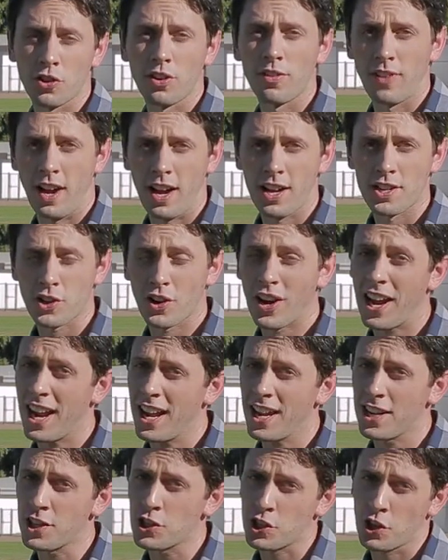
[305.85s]
advisor
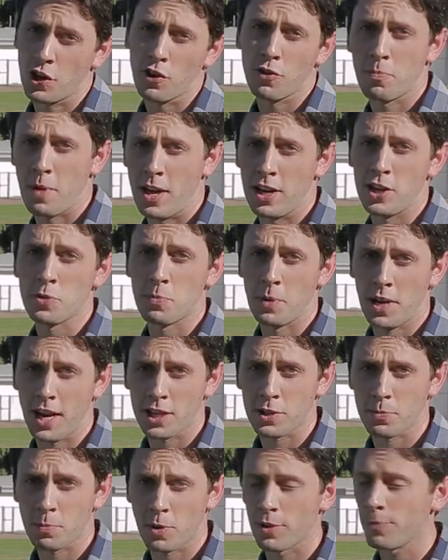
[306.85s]
and turf management
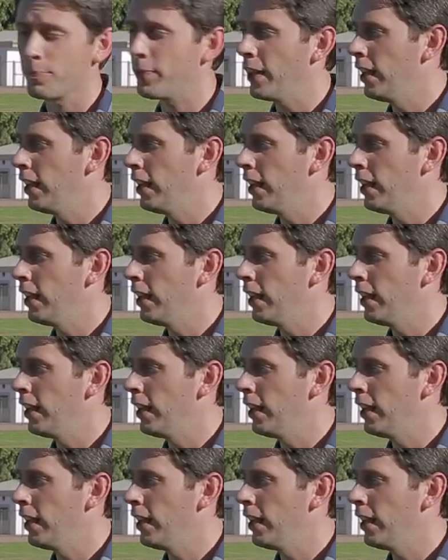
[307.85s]
expert.